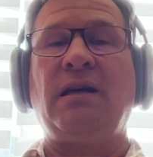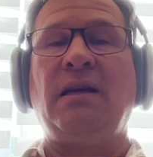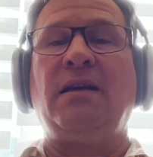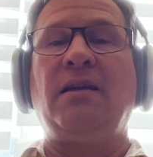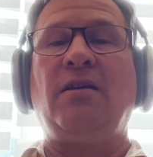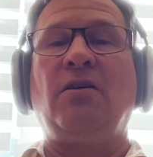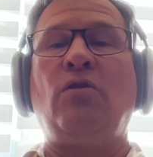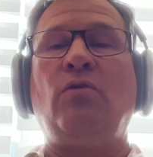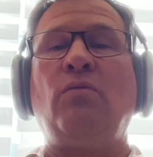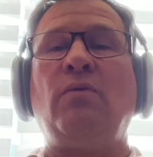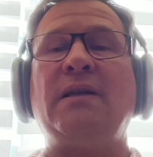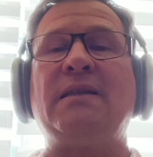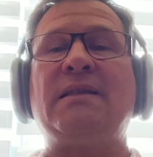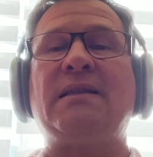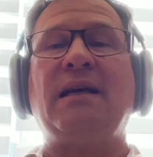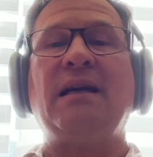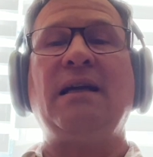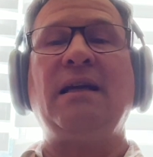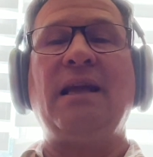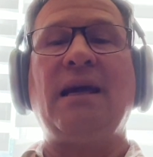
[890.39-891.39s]
it always
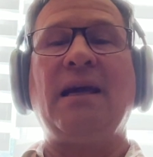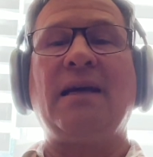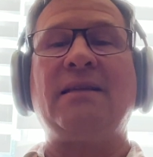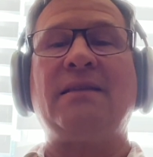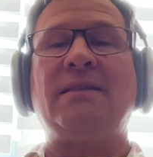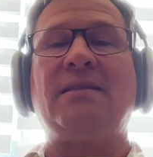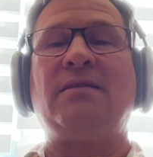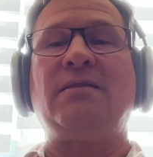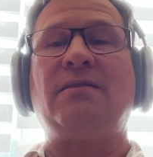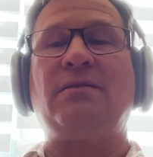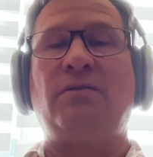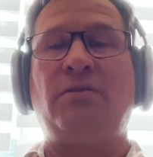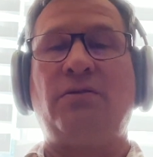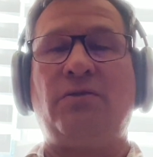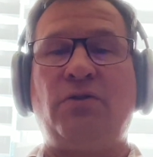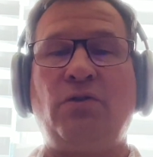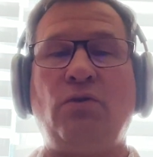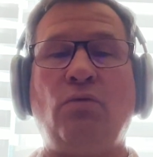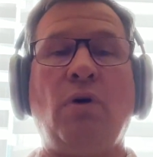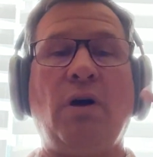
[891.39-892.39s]
connects
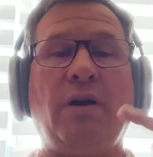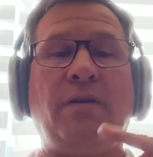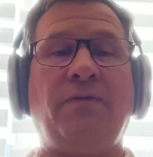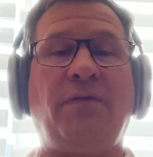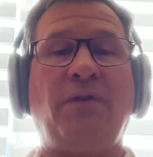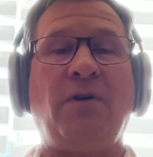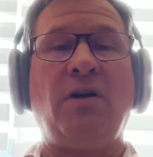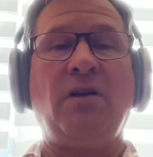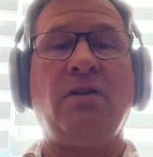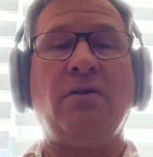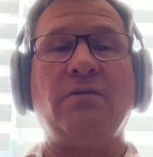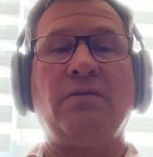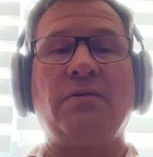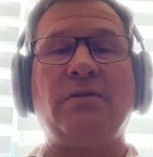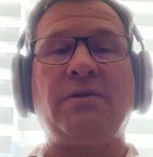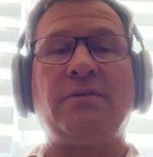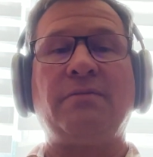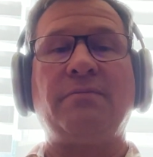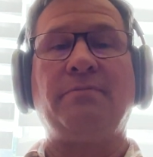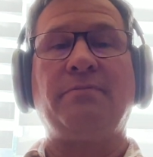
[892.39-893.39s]
to what
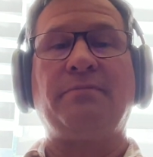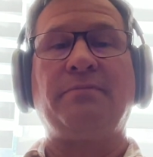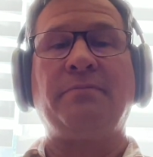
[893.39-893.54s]
follows.